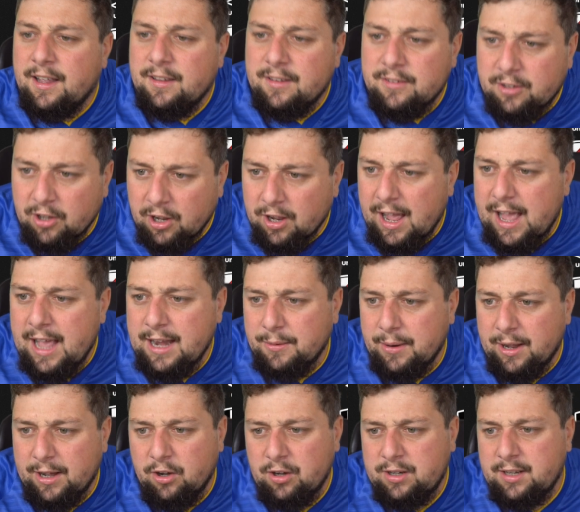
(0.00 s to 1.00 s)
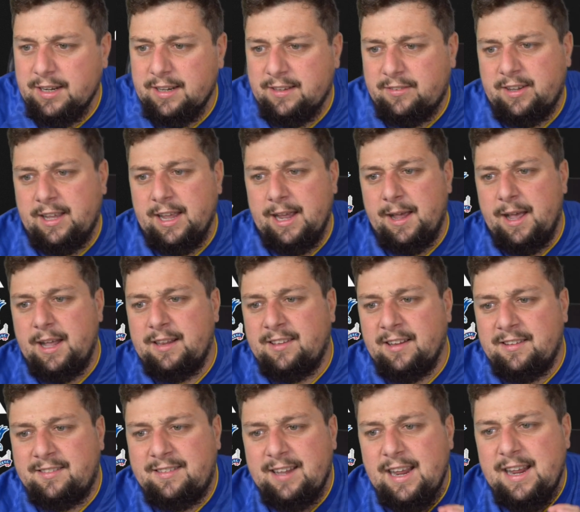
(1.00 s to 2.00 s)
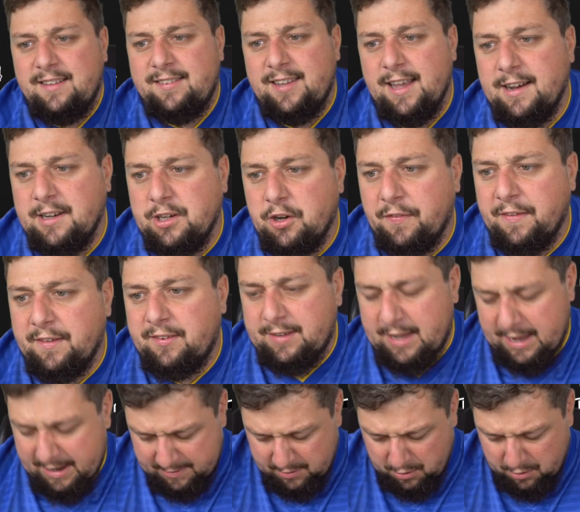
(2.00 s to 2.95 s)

So anyway, look at this kit. The detailing on this kit,